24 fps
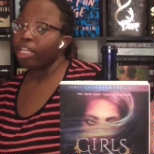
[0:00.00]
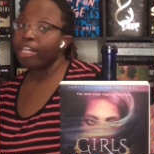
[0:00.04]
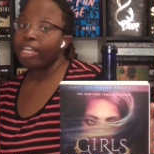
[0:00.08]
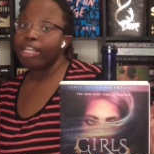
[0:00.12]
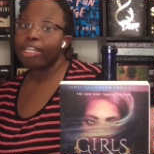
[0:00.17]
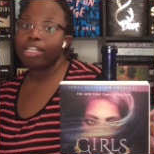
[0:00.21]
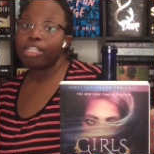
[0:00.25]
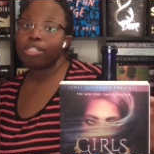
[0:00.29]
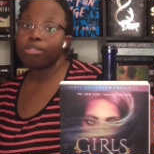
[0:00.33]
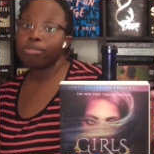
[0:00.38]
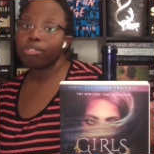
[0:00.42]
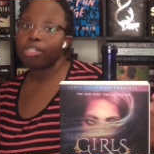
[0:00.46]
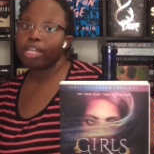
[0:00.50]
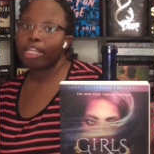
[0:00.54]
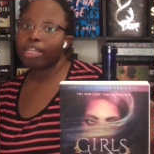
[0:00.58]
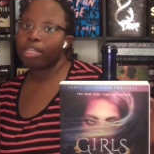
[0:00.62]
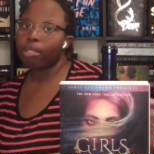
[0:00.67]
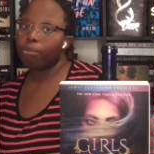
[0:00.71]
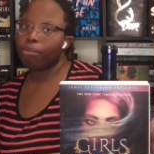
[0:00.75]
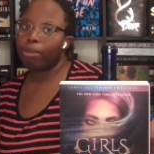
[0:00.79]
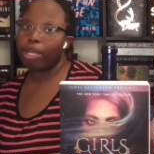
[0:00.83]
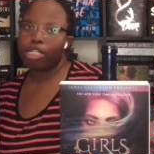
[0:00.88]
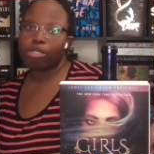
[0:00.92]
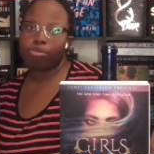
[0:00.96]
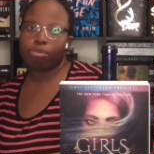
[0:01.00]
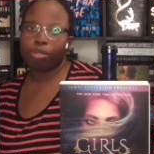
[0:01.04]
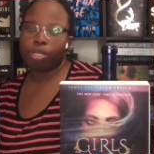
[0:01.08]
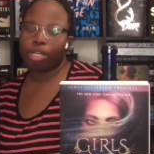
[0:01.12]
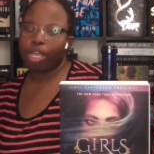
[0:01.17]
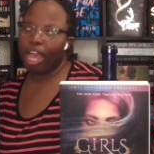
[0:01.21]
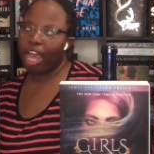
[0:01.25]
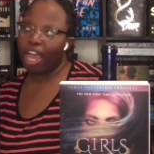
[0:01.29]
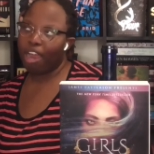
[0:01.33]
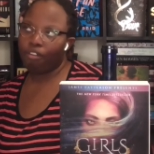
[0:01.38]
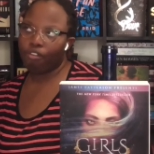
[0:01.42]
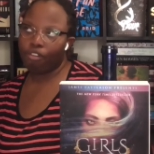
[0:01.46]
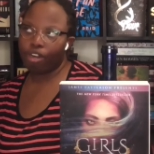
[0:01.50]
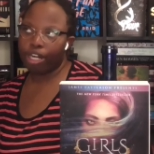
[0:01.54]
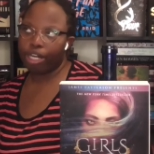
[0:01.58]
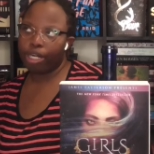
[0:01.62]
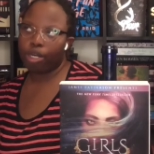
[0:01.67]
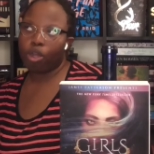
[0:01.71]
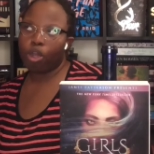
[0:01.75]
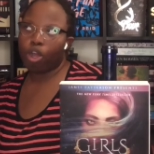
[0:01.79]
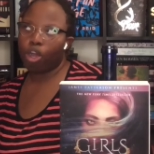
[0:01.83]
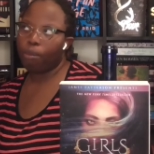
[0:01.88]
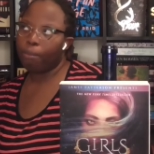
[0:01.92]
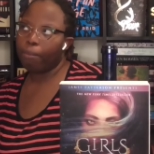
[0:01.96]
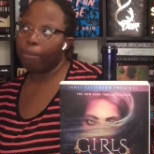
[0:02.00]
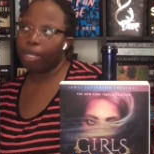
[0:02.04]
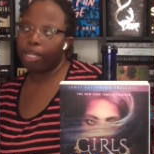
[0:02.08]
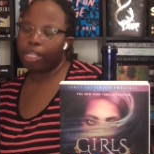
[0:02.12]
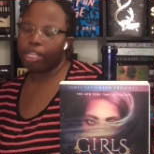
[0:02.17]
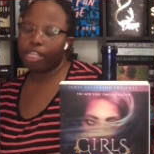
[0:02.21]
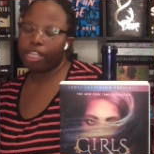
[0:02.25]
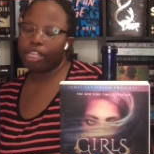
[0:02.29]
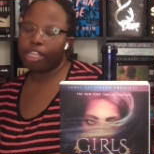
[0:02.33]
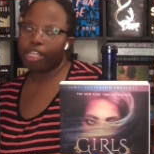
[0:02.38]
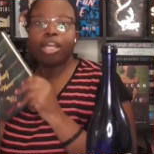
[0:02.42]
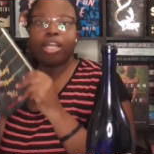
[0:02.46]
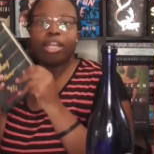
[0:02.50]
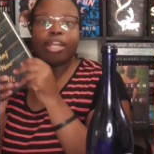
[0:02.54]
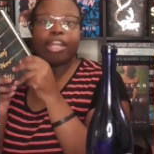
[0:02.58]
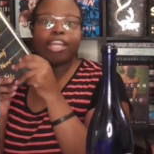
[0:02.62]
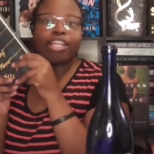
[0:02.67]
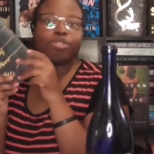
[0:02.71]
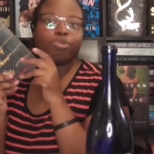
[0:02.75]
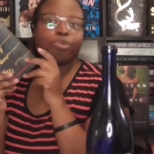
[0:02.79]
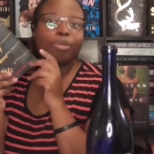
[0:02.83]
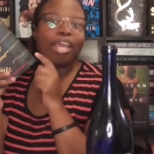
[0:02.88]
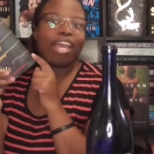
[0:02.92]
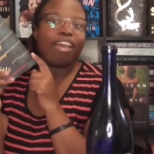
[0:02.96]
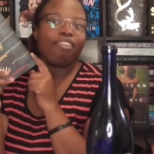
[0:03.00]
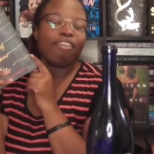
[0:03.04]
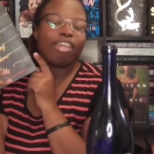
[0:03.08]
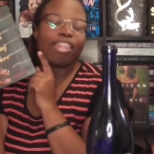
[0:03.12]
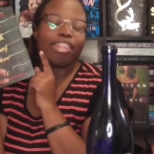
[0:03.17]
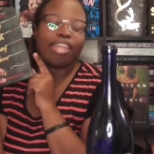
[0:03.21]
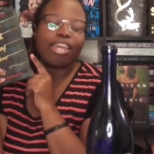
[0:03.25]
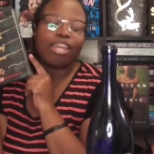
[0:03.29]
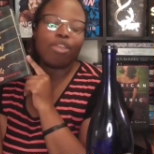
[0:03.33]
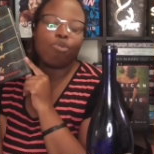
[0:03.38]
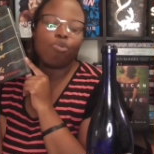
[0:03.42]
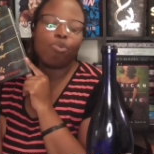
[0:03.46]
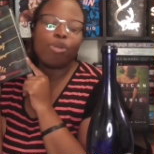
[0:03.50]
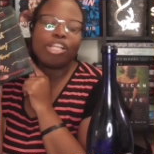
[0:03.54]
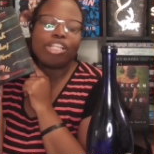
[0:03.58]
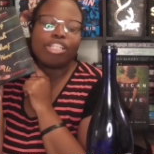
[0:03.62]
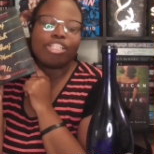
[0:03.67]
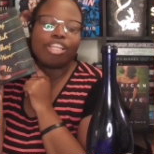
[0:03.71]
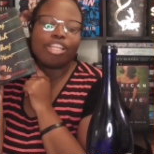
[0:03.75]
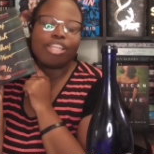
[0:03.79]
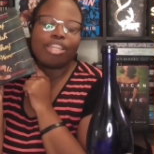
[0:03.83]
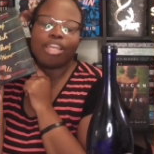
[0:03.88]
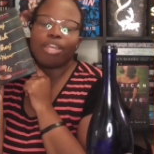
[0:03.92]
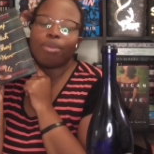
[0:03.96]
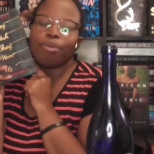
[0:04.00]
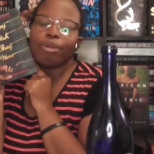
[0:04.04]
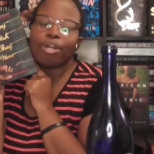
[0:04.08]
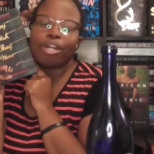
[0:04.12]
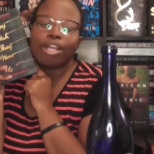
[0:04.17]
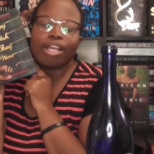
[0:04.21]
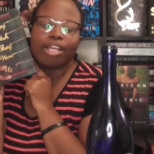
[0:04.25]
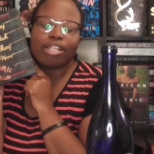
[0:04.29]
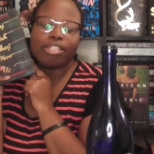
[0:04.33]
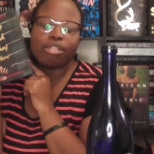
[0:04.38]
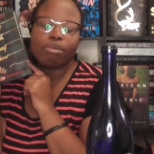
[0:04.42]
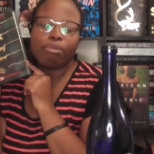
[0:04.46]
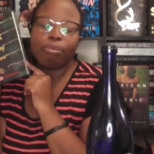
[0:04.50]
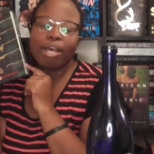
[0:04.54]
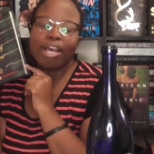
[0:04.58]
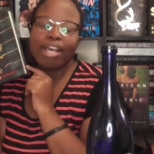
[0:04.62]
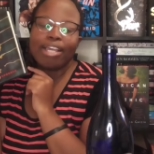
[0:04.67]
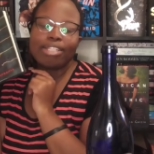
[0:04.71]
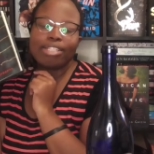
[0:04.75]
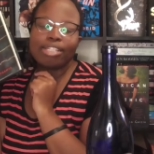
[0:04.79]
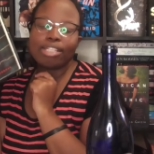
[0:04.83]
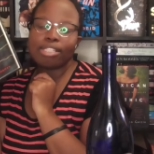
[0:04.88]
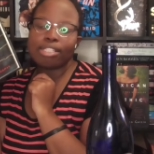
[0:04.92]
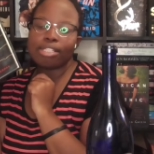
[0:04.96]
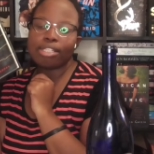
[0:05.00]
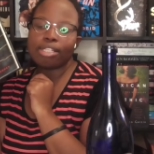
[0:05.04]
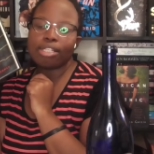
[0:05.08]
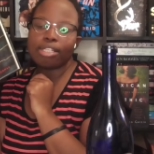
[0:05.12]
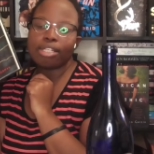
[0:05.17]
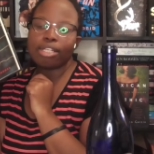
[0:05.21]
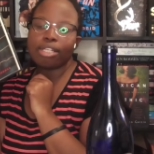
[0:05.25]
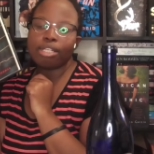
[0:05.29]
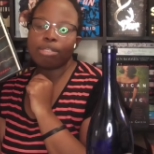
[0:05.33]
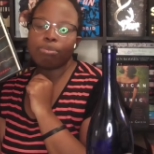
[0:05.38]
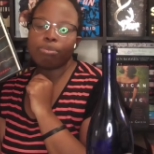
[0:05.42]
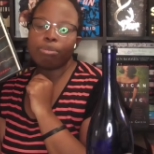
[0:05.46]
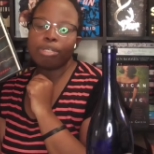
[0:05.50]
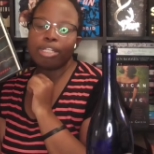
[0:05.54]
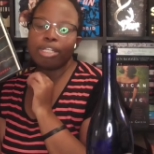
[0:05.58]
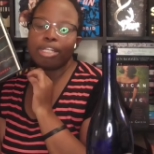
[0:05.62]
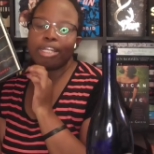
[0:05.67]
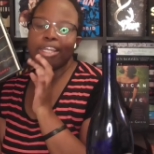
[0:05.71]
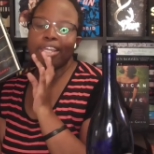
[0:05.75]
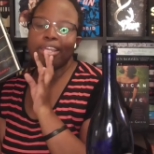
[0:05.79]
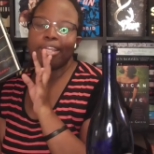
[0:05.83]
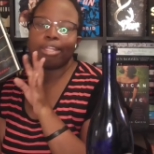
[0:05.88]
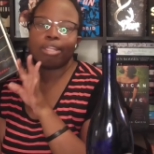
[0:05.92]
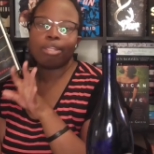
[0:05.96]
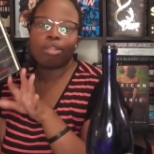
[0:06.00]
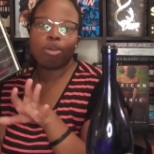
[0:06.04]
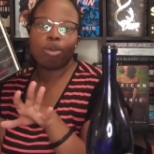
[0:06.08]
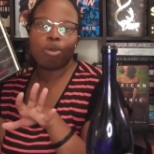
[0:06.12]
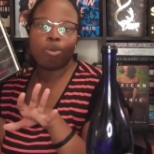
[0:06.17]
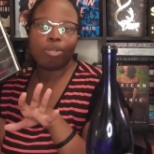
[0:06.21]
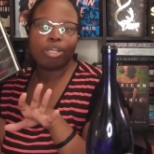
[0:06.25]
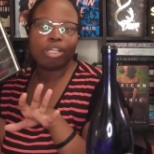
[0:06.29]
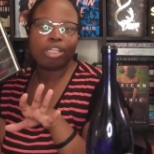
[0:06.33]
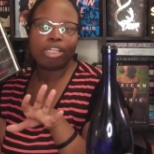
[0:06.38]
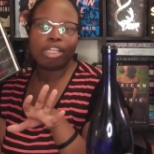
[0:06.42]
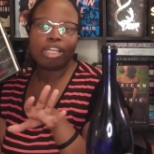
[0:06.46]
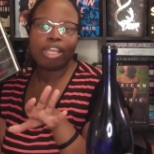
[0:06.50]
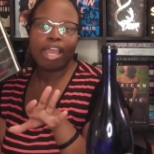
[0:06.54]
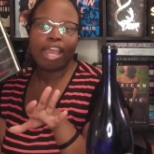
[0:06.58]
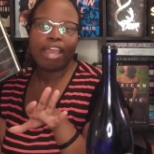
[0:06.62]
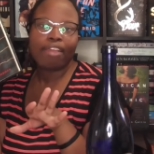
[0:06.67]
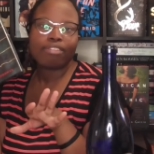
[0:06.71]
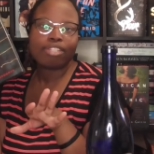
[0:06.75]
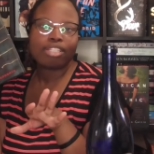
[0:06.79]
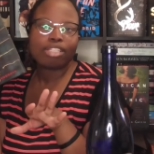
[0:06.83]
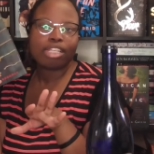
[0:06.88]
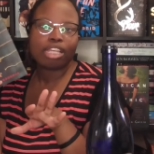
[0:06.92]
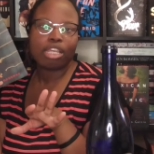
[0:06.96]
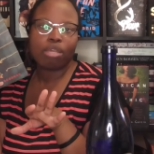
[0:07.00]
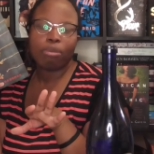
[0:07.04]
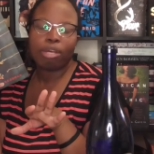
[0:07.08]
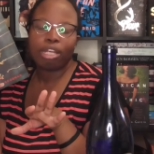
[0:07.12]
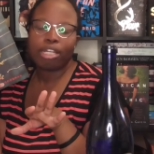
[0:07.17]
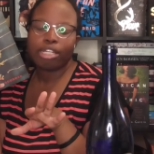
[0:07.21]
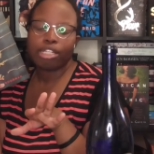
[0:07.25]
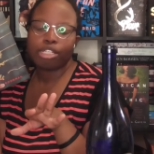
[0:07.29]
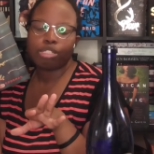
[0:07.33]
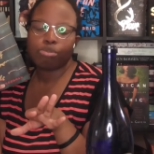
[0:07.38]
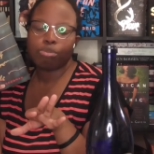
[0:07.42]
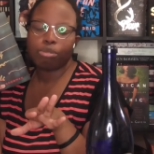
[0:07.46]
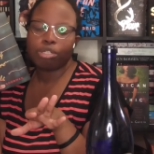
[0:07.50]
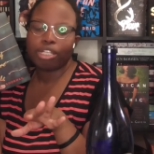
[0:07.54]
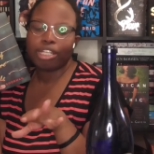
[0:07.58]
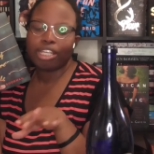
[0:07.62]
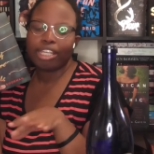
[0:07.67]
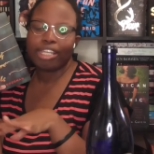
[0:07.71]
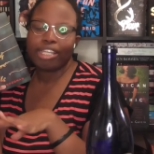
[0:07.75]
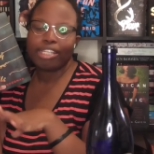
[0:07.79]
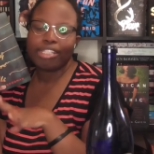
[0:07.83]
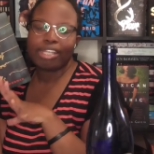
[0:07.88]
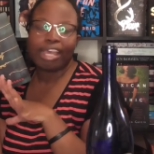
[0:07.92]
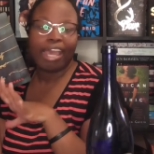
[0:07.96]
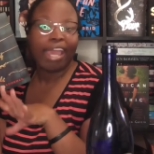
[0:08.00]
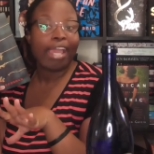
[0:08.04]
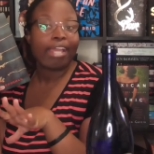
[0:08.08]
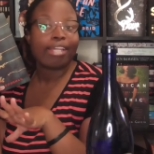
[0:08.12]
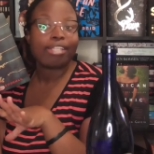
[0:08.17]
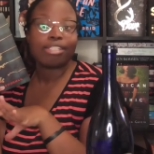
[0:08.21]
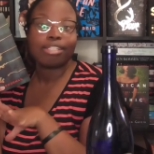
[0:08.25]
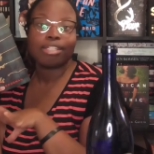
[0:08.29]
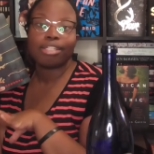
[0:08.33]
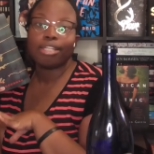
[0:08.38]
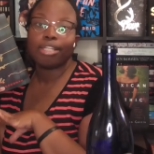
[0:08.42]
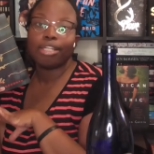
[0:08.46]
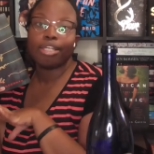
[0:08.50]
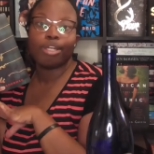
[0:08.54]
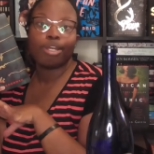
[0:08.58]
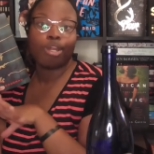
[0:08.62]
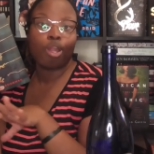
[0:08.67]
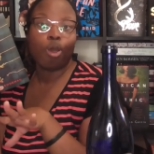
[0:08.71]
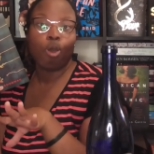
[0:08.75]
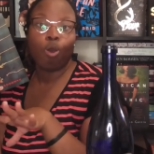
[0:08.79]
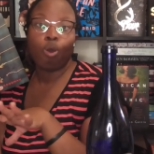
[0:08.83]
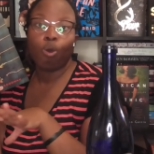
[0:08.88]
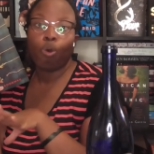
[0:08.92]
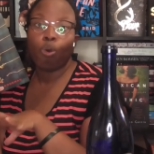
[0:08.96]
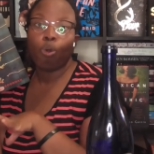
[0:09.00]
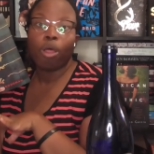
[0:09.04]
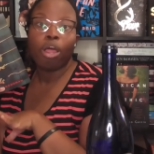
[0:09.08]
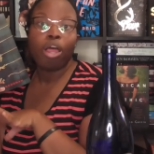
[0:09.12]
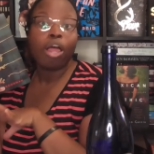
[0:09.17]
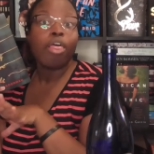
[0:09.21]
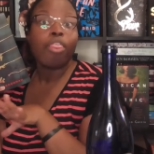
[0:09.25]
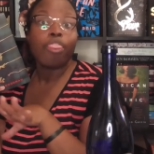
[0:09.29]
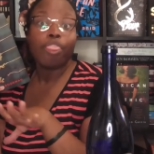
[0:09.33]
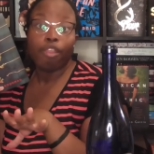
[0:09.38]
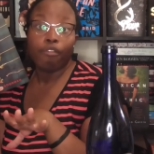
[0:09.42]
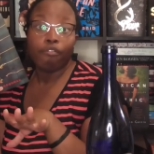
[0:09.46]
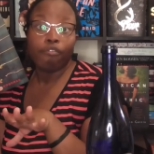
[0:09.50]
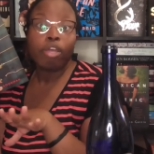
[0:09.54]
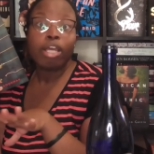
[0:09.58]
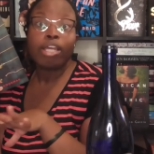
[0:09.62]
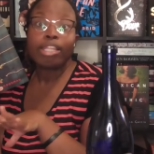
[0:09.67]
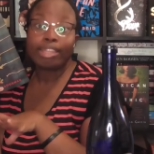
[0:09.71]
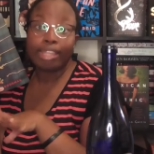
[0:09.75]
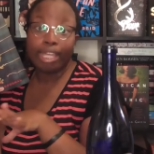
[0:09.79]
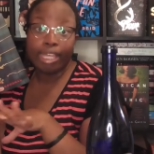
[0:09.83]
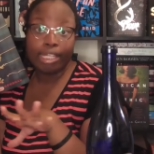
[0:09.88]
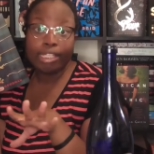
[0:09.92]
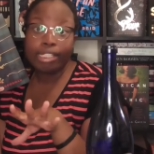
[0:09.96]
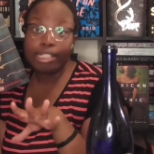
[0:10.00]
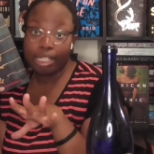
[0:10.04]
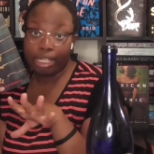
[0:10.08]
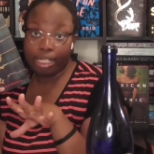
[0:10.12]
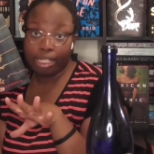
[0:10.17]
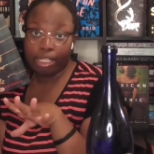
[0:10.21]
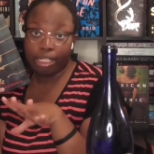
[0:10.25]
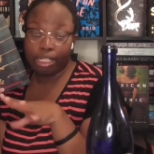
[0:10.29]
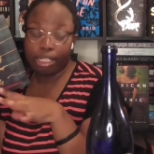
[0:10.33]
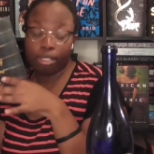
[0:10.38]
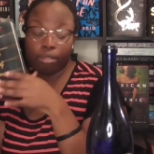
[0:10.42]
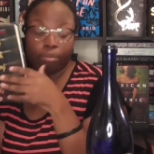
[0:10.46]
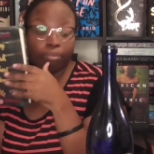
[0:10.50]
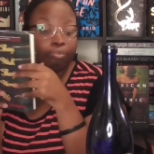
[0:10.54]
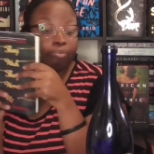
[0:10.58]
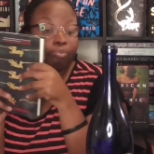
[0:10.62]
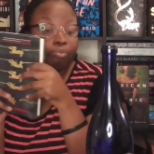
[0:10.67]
that this was like the best book i read all month next we have they wish they were us by jessica goodman and the only thing i have to say about this book is actually no they didn't